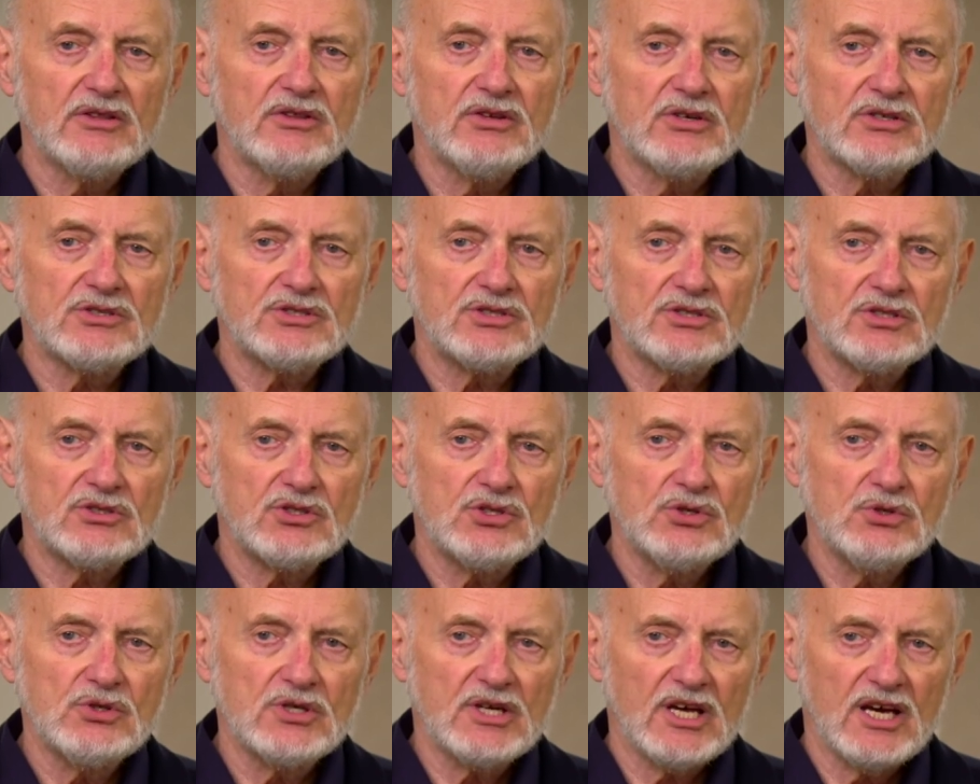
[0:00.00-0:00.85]
there's a
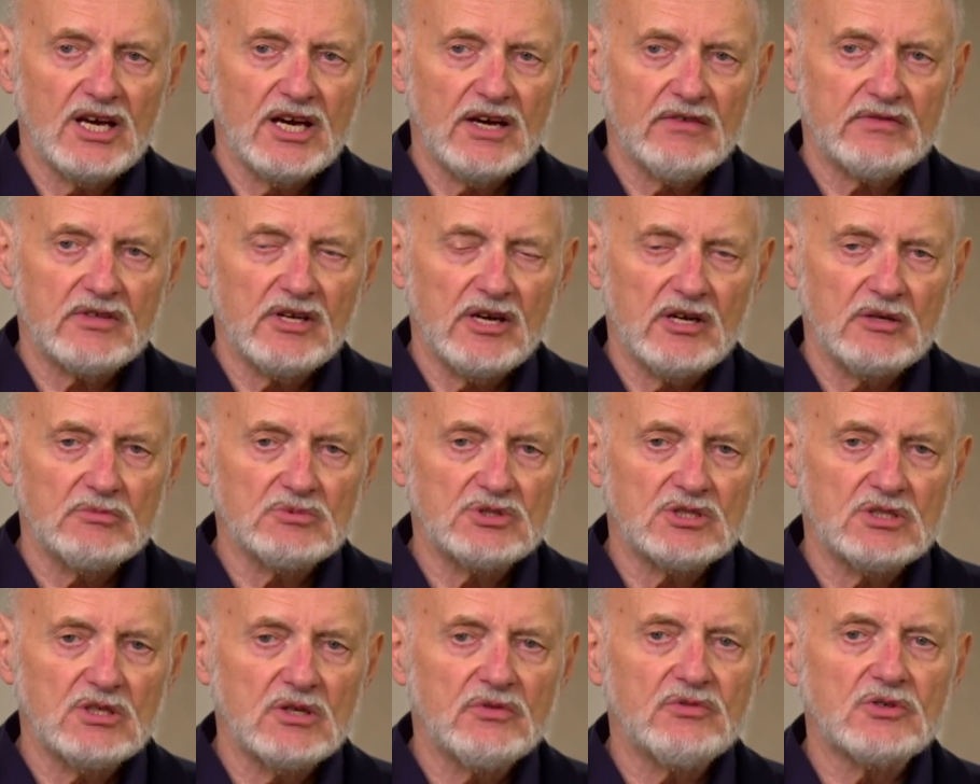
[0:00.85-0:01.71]
2.5 times
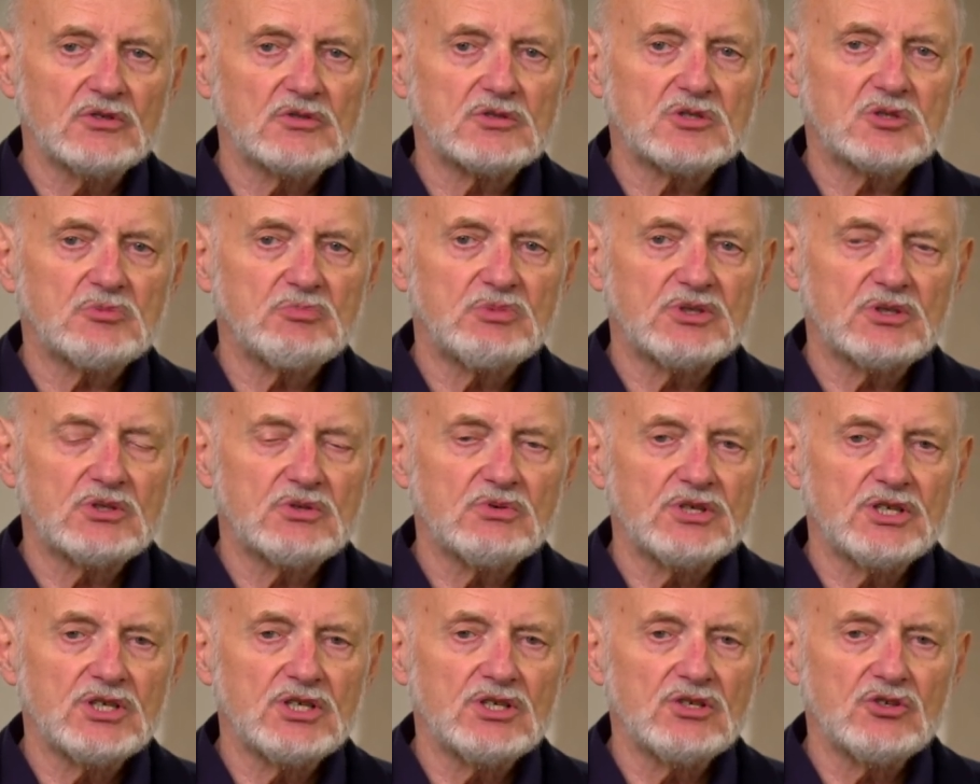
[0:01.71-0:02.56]
difference
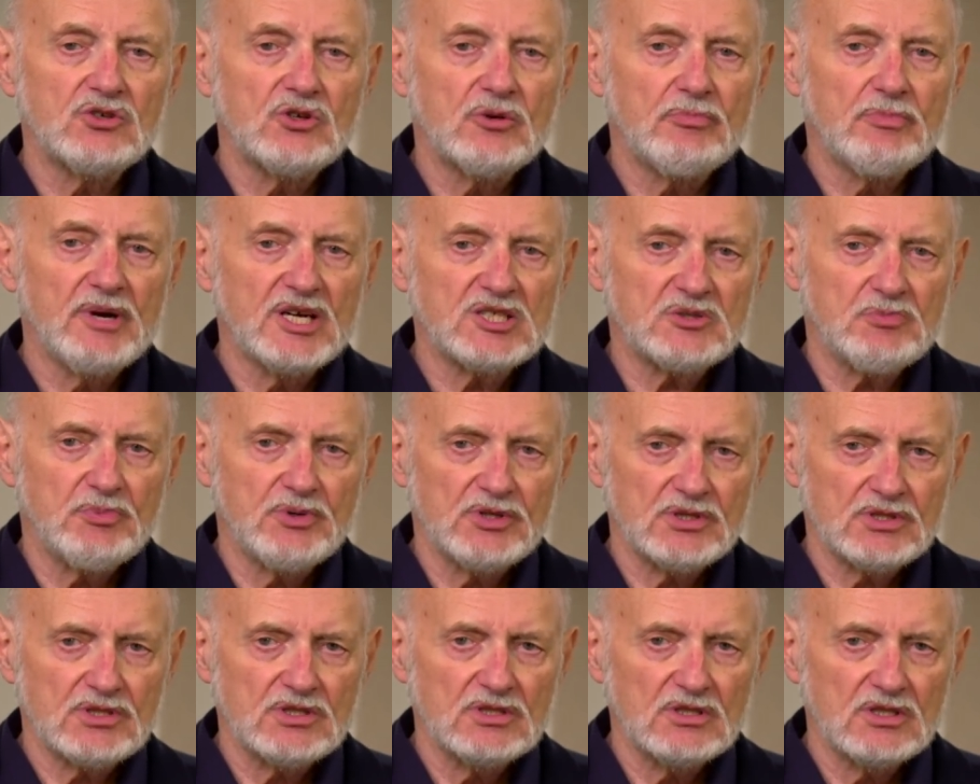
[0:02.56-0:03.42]
between your best
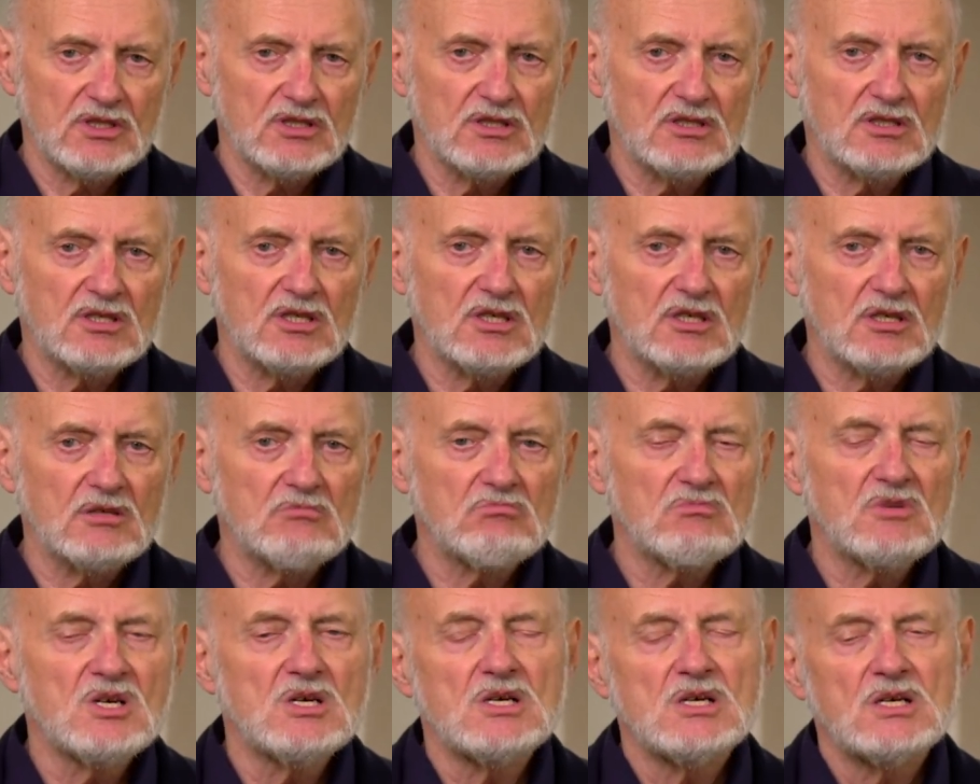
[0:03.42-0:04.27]
person in the
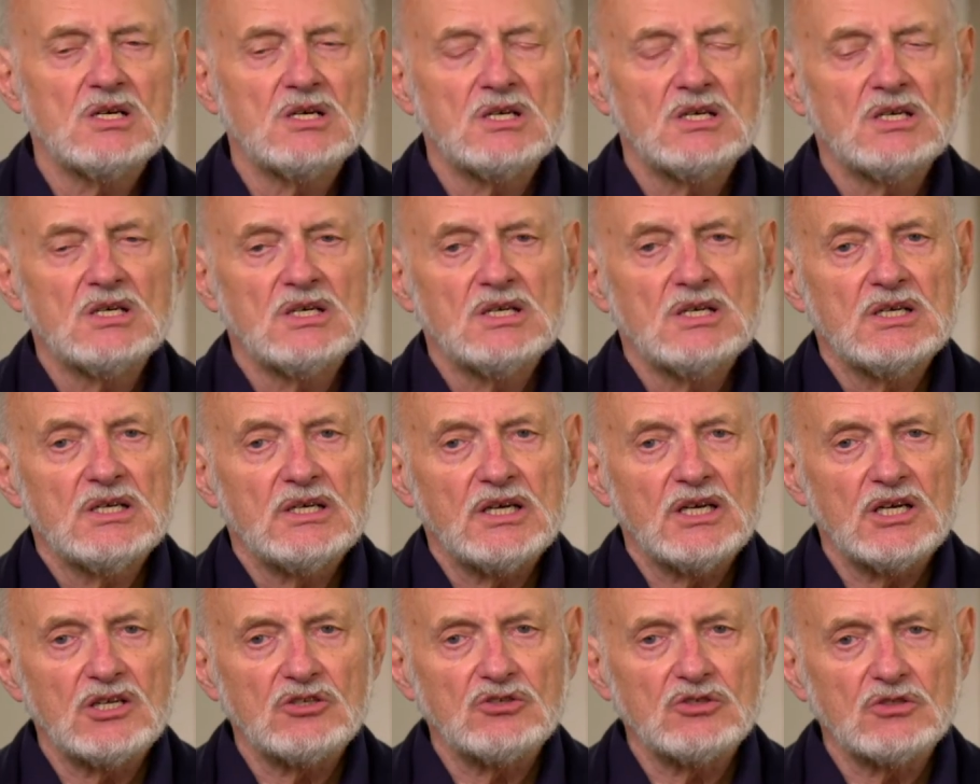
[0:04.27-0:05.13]
team
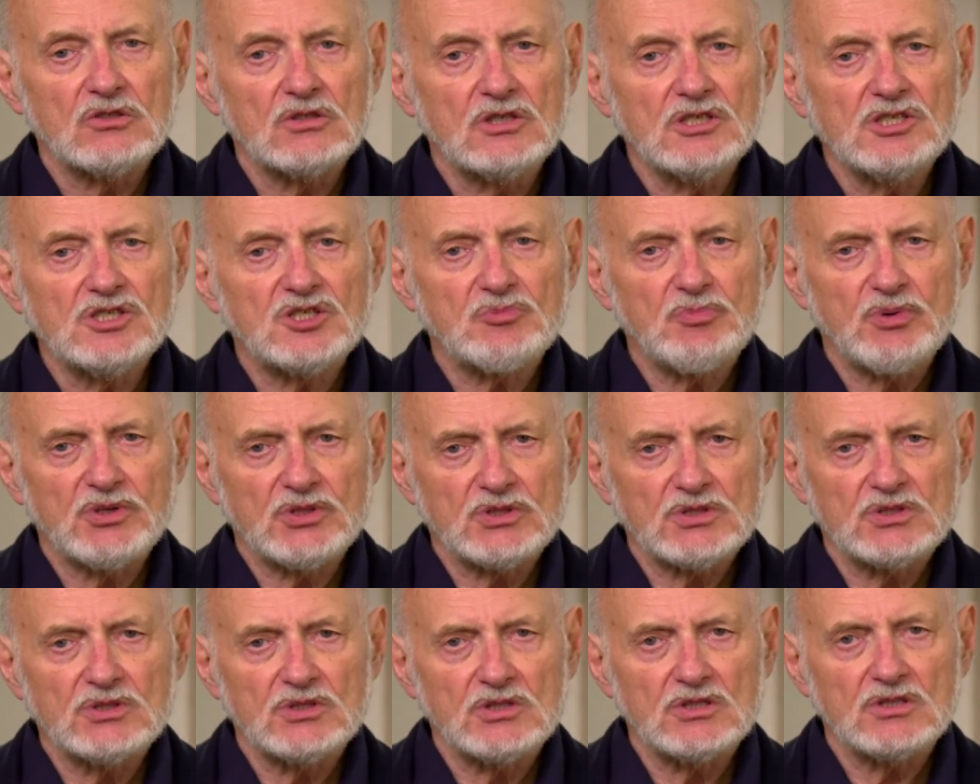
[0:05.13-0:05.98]
and your least
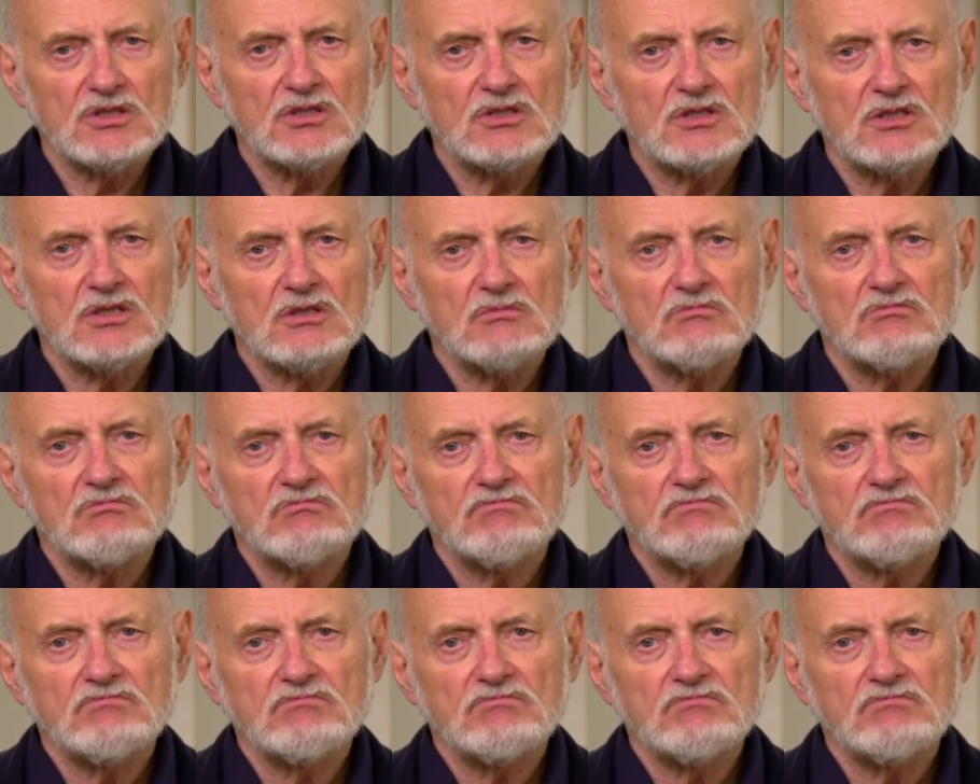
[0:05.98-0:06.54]
person in the team.